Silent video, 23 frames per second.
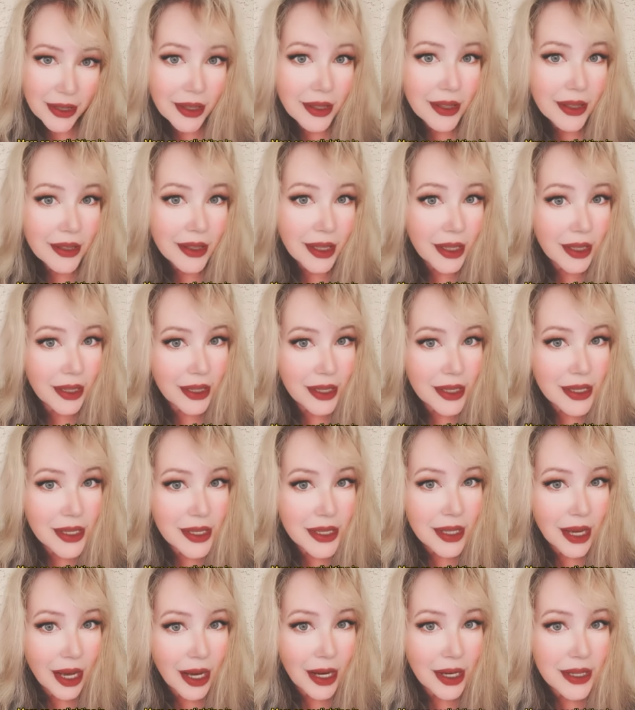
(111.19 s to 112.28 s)
They need
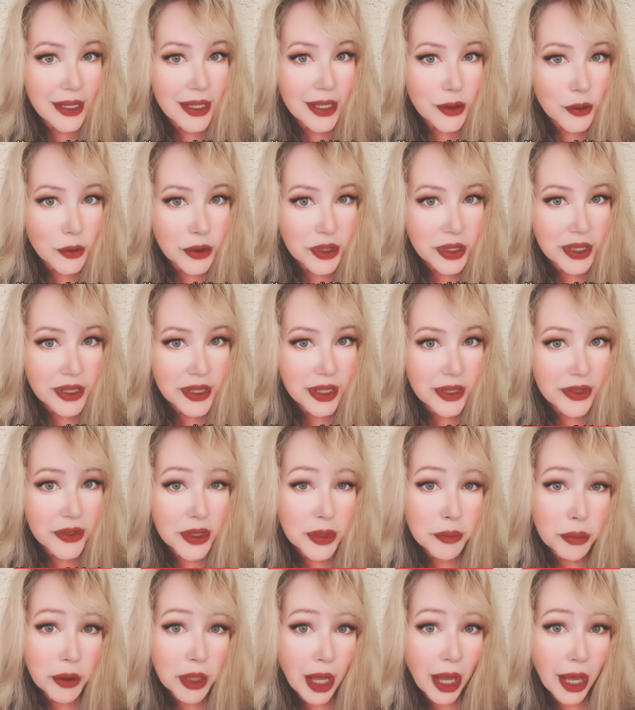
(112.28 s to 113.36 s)
side sources of
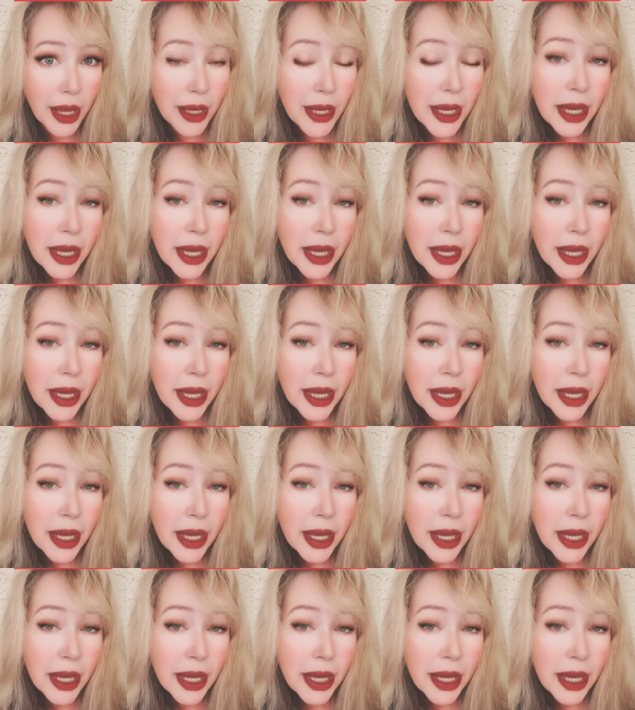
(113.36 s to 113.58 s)
supply